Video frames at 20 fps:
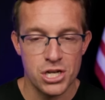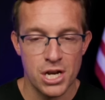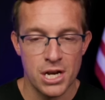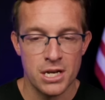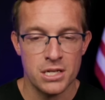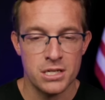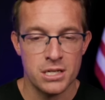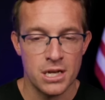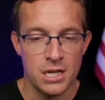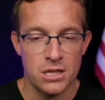
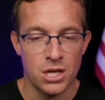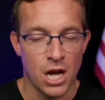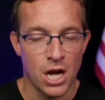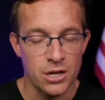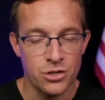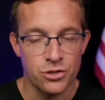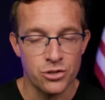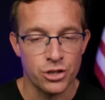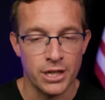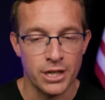cities in the
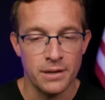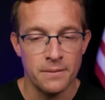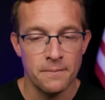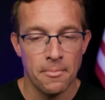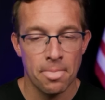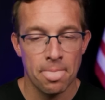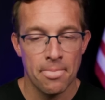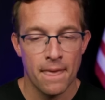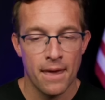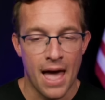country
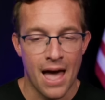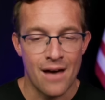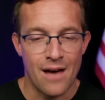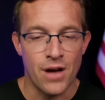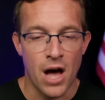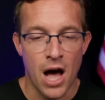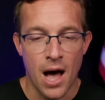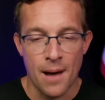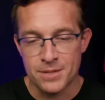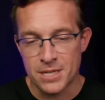have
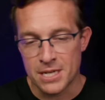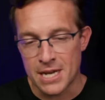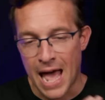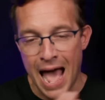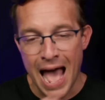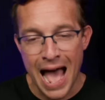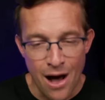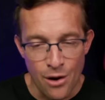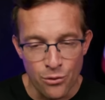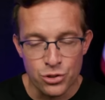opted
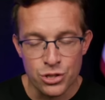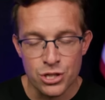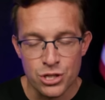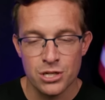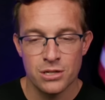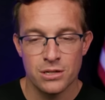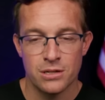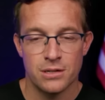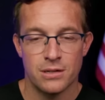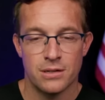
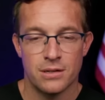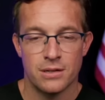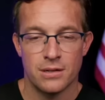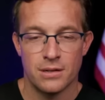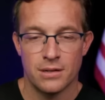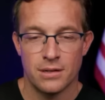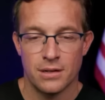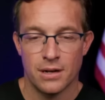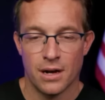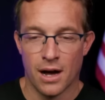out
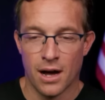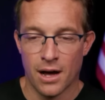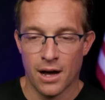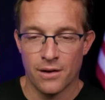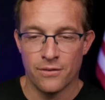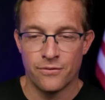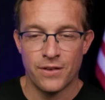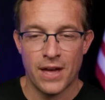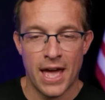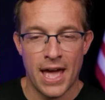
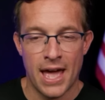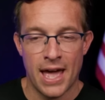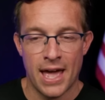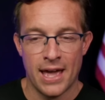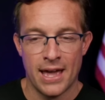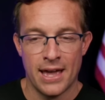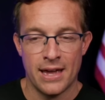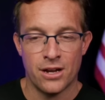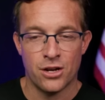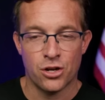of
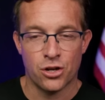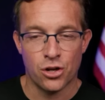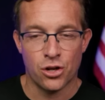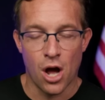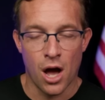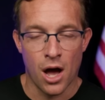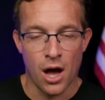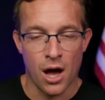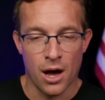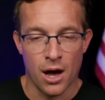a
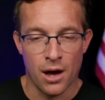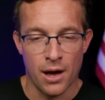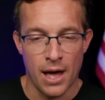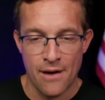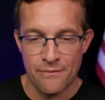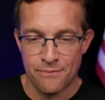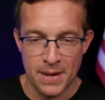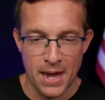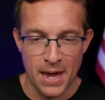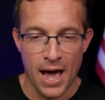
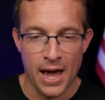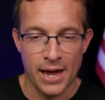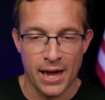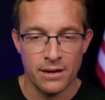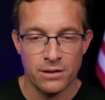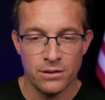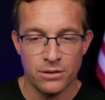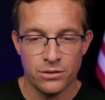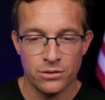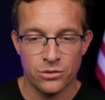
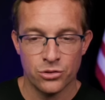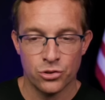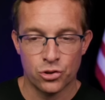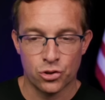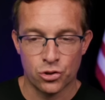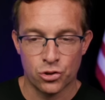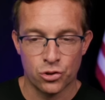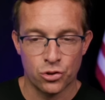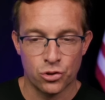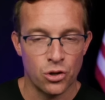FBI
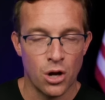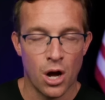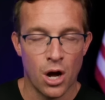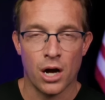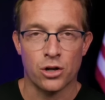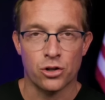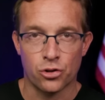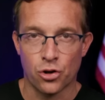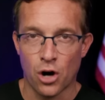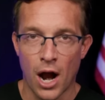
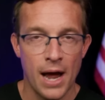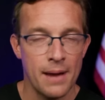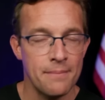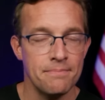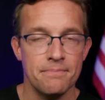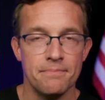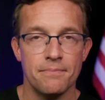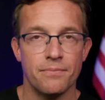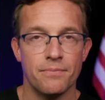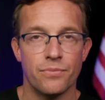
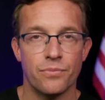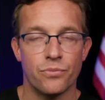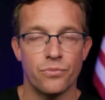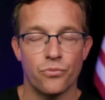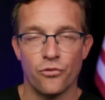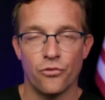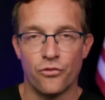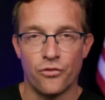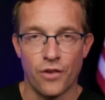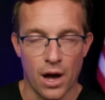crime
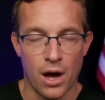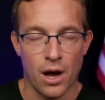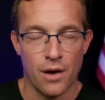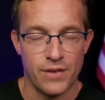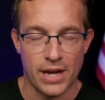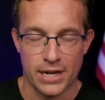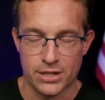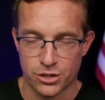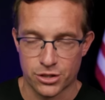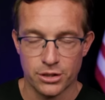
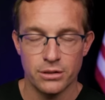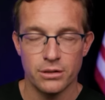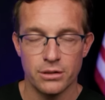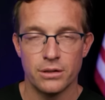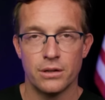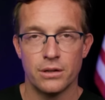vector